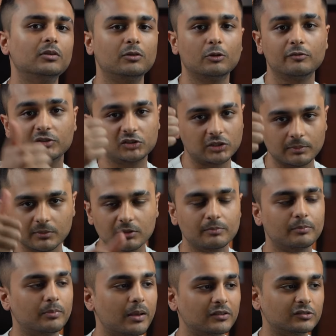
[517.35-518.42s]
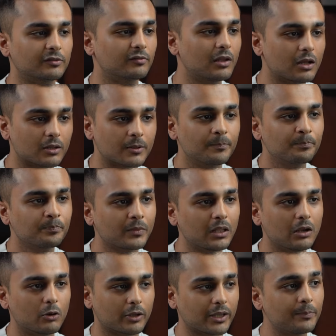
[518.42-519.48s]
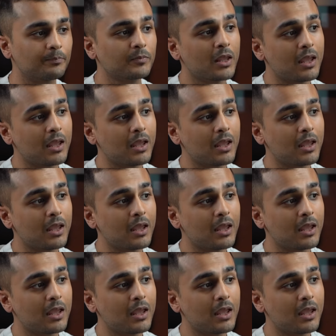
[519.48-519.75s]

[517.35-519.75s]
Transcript: wish them the best of luck. Okay.